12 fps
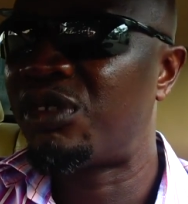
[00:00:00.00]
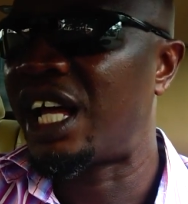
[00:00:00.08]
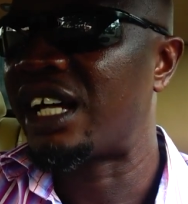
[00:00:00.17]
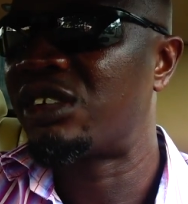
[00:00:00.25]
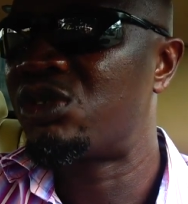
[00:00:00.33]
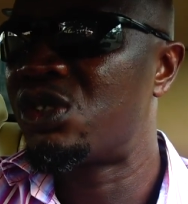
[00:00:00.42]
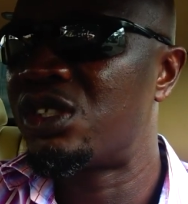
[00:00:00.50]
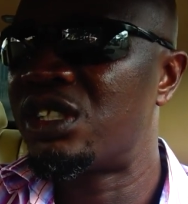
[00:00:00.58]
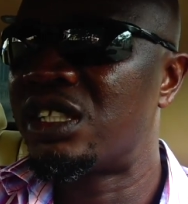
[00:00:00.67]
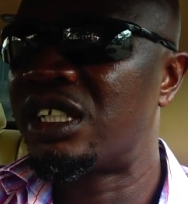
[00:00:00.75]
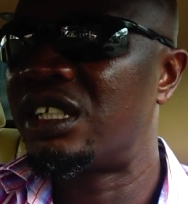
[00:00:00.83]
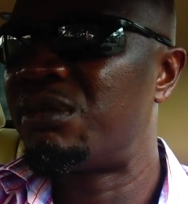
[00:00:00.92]
like
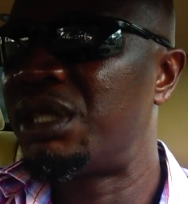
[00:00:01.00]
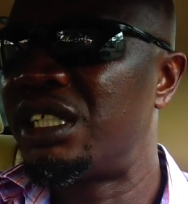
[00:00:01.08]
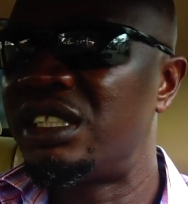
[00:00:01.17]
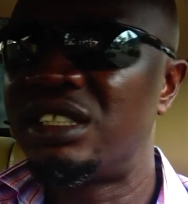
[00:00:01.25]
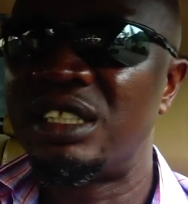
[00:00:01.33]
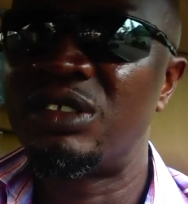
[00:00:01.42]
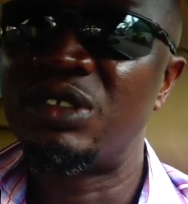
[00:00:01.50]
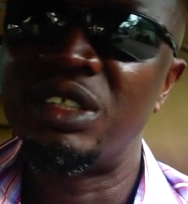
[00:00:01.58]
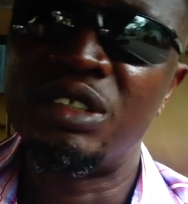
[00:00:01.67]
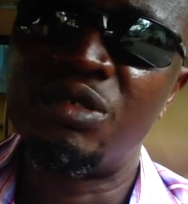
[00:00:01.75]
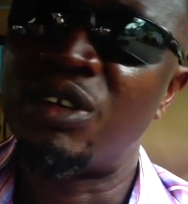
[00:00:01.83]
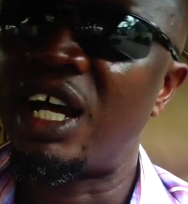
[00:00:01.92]
2-3 minutes into
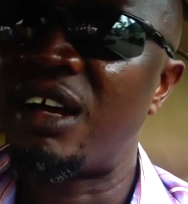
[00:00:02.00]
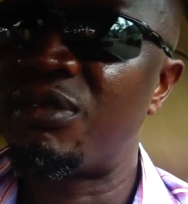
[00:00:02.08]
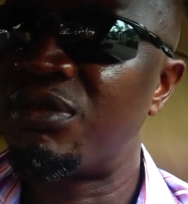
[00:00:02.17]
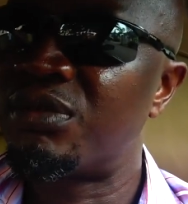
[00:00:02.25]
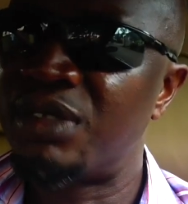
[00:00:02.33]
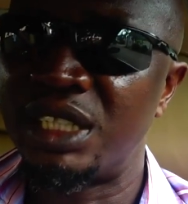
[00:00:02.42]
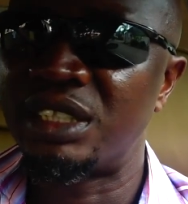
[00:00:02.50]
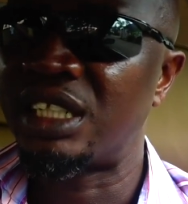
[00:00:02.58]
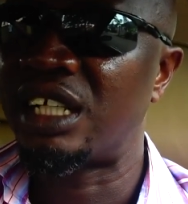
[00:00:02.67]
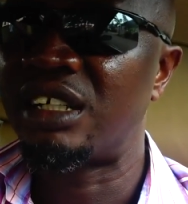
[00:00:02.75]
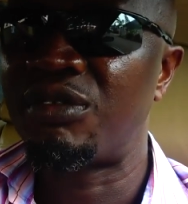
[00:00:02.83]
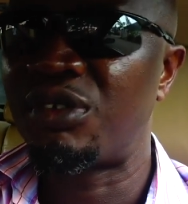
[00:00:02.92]
the drive, rain
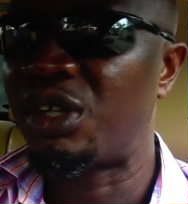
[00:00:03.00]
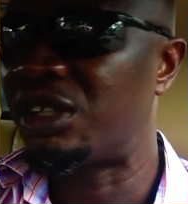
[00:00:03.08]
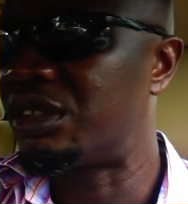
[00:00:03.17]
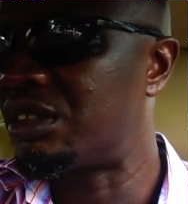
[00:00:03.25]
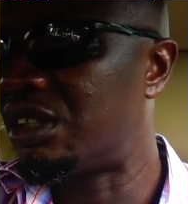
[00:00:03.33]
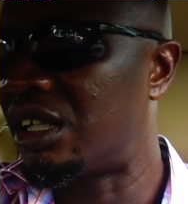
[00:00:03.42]
started falling.